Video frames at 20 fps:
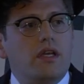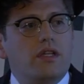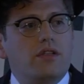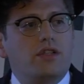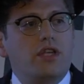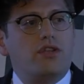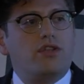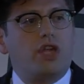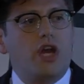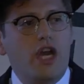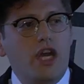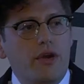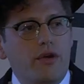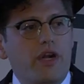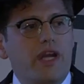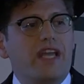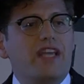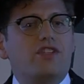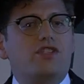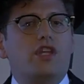the
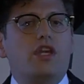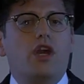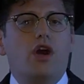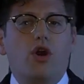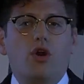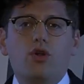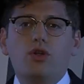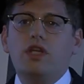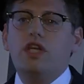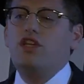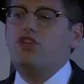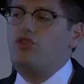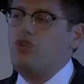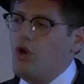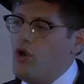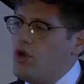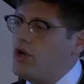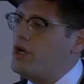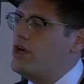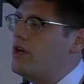Torah is the only
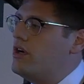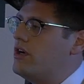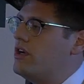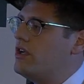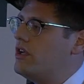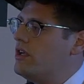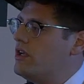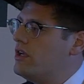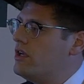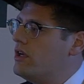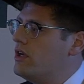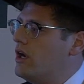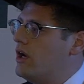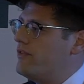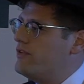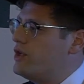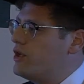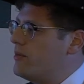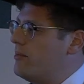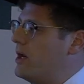daughter
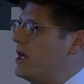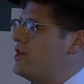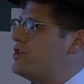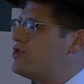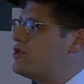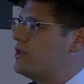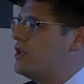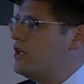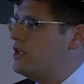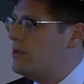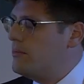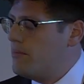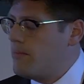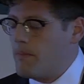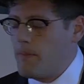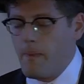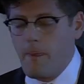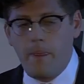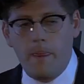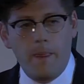of the Rebbeinu Shalom.
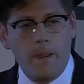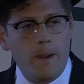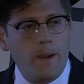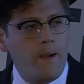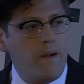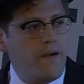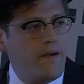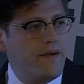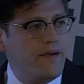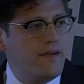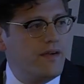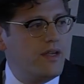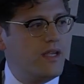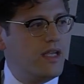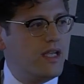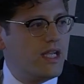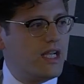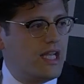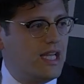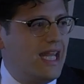
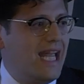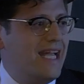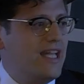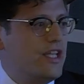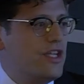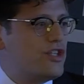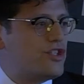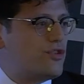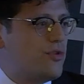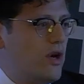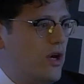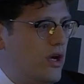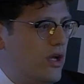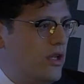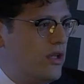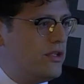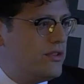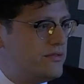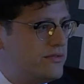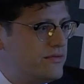Kolell
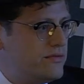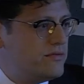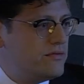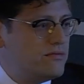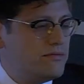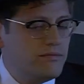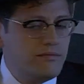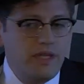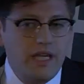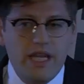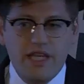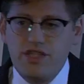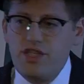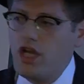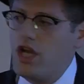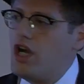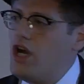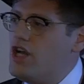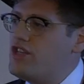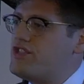Yisrael is the
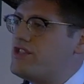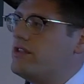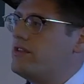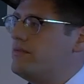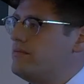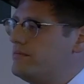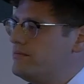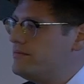chassan.